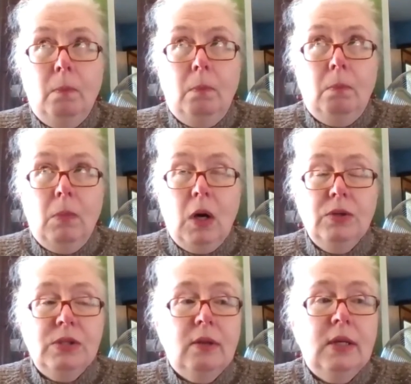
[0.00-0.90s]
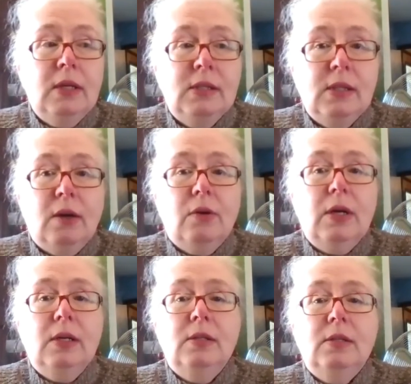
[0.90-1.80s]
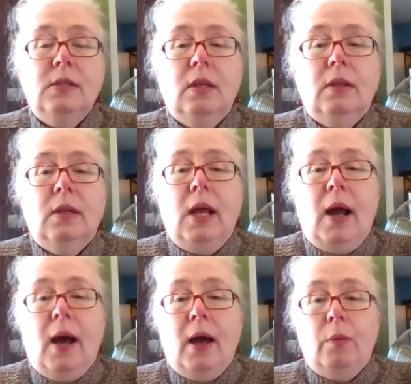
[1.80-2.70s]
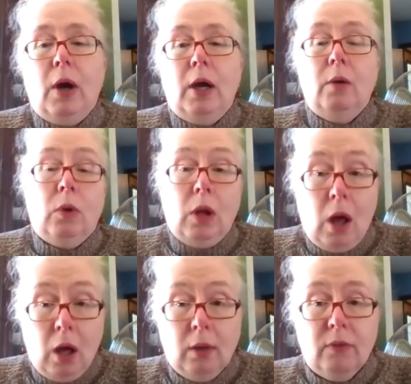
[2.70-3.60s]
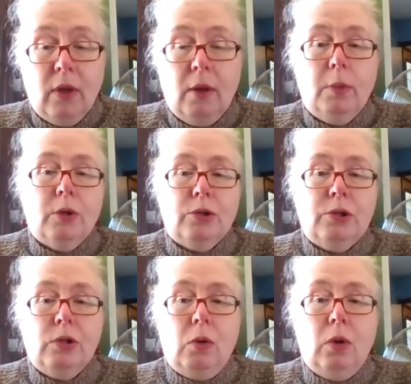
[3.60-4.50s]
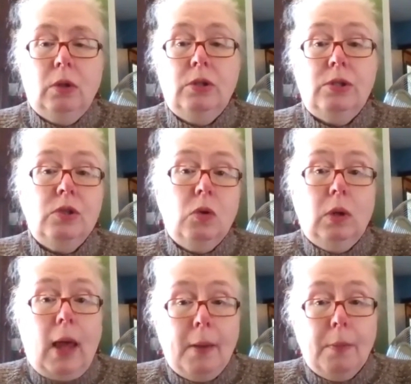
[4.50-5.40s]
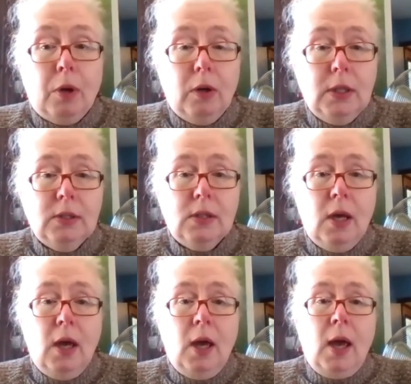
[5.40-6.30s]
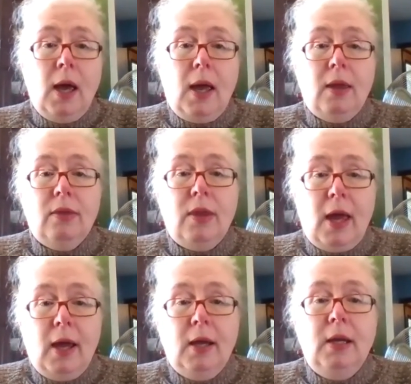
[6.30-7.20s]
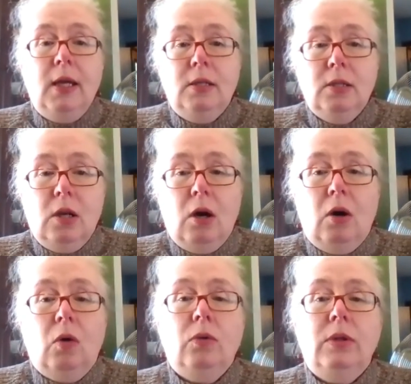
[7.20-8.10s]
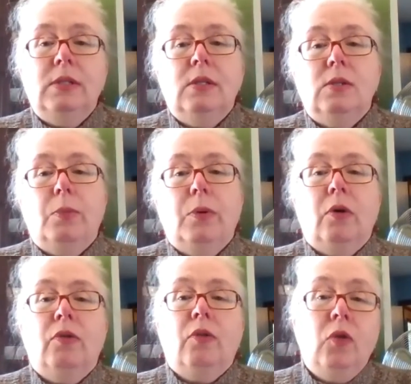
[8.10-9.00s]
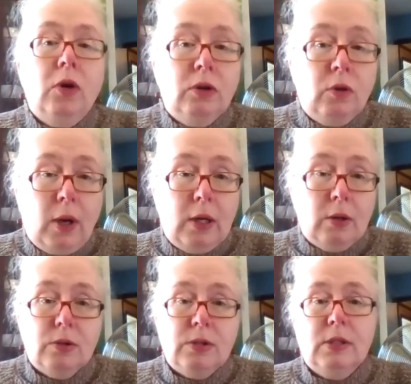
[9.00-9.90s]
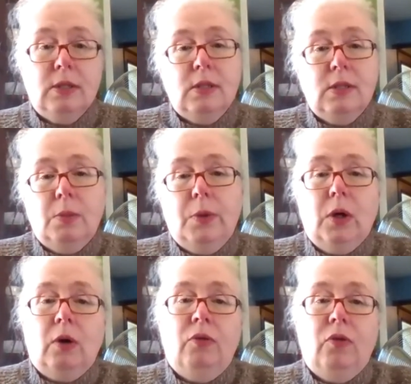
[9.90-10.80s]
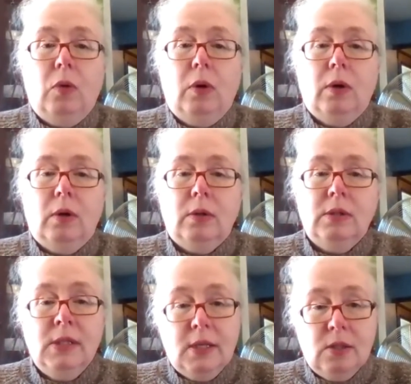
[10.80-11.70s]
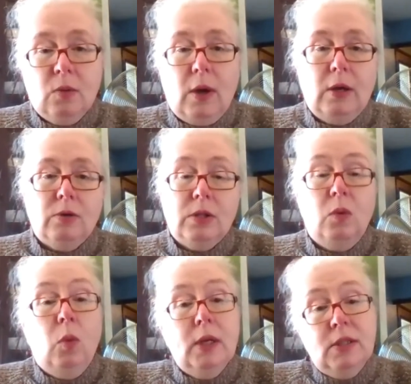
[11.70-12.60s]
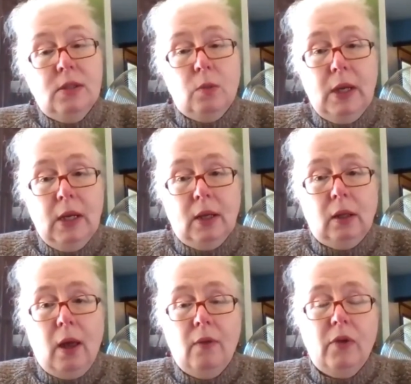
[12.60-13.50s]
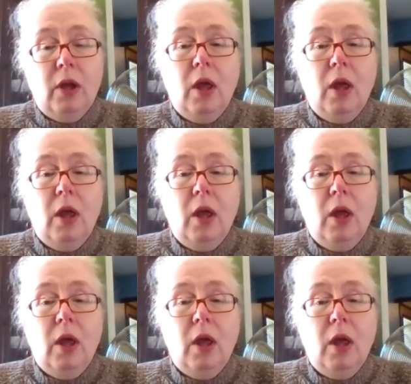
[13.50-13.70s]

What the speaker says: Most of these series that I write, well, all of them, are sold to school libraries. And they need to know this is a book for fourth graders, this is a book for sixth graders, and what's the reading level.